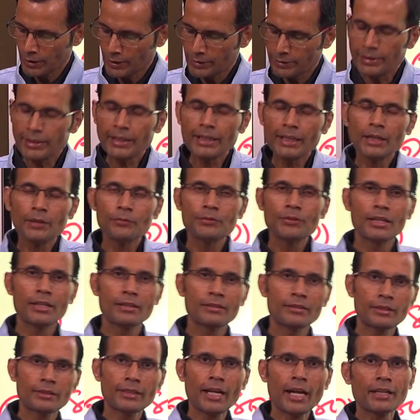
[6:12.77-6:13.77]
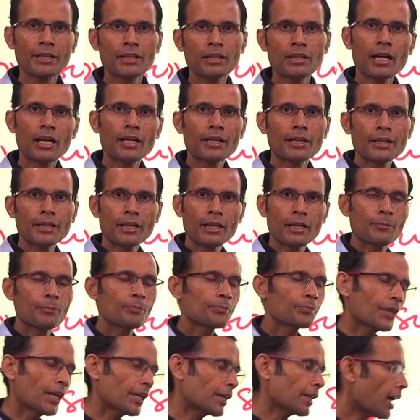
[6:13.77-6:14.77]
See, if there is a tachycardia
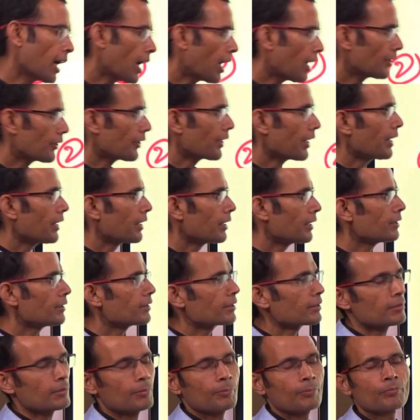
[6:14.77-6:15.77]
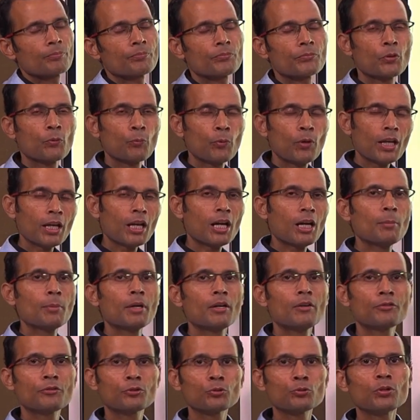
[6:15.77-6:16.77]
and heart rate is well
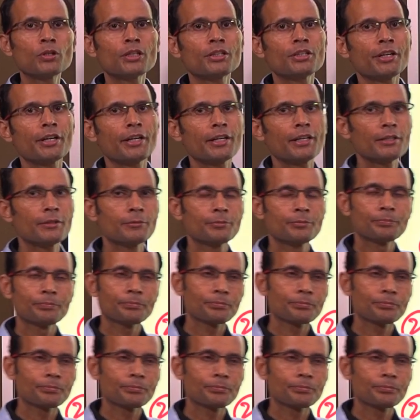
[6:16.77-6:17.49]
above 200,